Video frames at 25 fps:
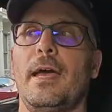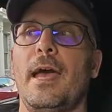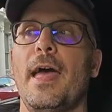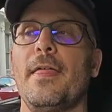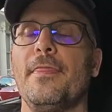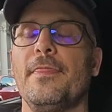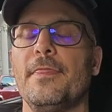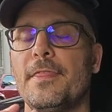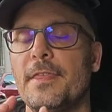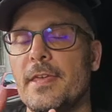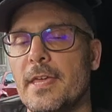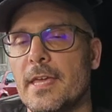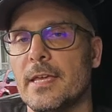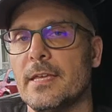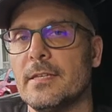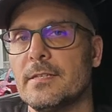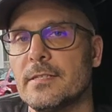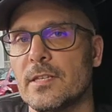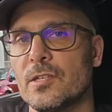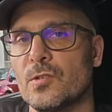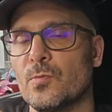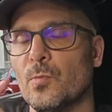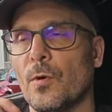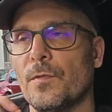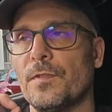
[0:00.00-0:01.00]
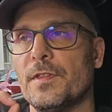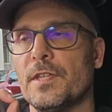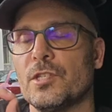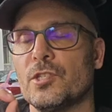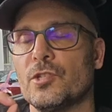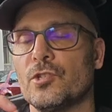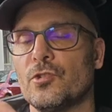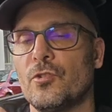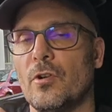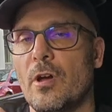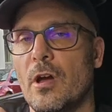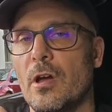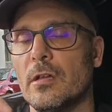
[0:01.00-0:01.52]
And this is what this
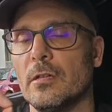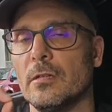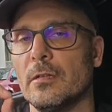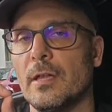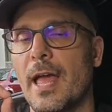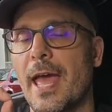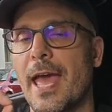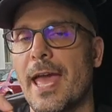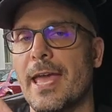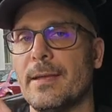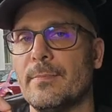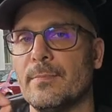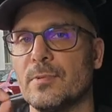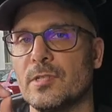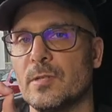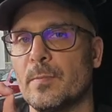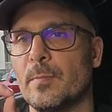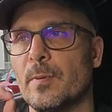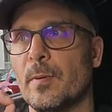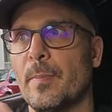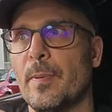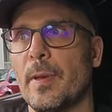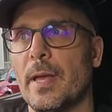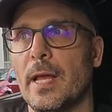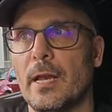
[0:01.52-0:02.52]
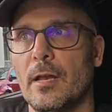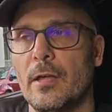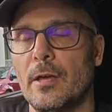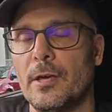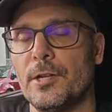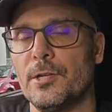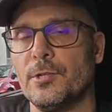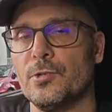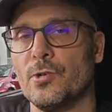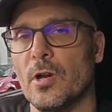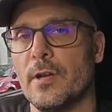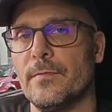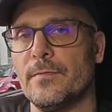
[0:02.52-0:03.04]
trial aims to prepare
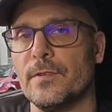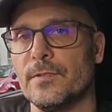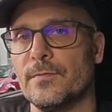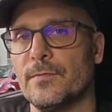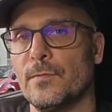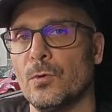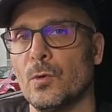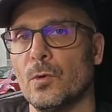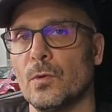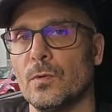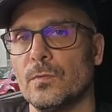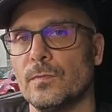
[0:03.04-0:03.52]
learner drivers for.